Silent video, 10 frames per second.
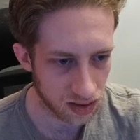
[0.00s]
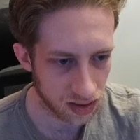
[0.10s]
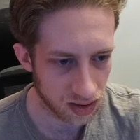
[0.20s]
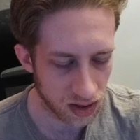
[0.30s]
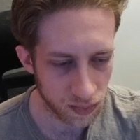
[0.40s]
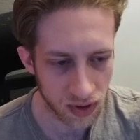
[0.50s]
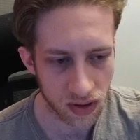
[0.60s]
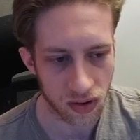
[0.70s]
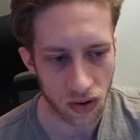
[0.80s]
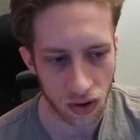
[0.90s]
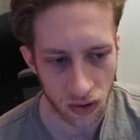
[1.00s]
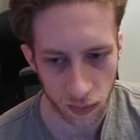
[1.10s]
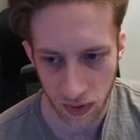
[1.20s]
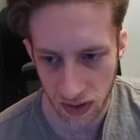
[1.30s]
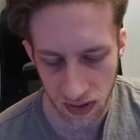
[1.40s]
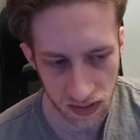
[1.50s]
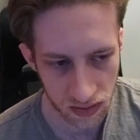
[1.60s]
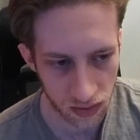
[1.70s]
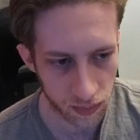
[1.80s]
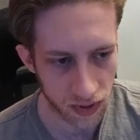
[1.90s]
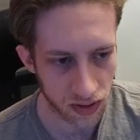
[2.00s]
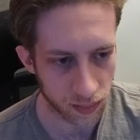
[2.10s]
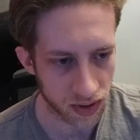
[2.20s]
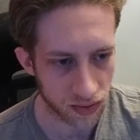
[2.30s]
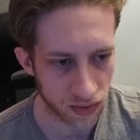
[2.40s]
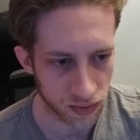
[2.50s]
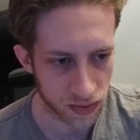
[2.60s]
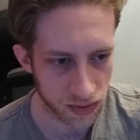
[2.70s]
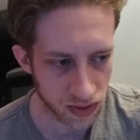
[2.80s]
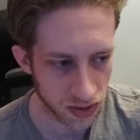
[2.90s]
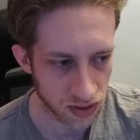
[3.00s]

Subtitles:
I'm gonna call, but this could be a bit loose.